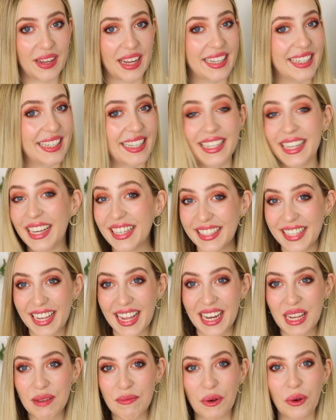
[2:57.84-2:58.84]
Need I say
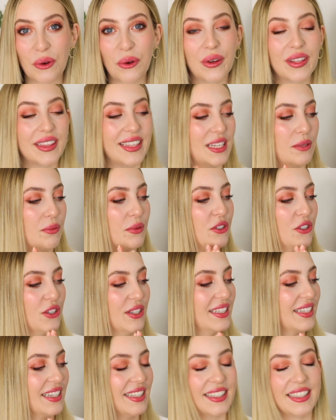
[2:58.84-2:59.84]
any more? This was
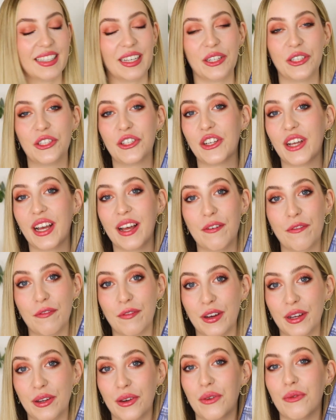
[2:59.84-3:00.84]
just such a
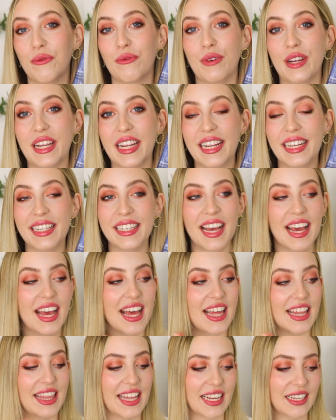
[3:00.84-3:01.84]
fun read.
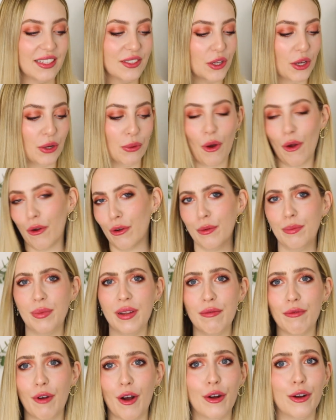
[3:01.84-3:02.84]
Things go horribly
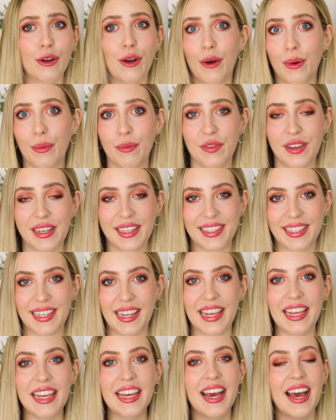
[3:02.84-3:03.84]
wrong,
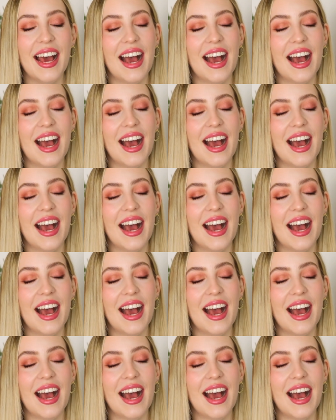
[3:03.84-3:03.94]
obviously,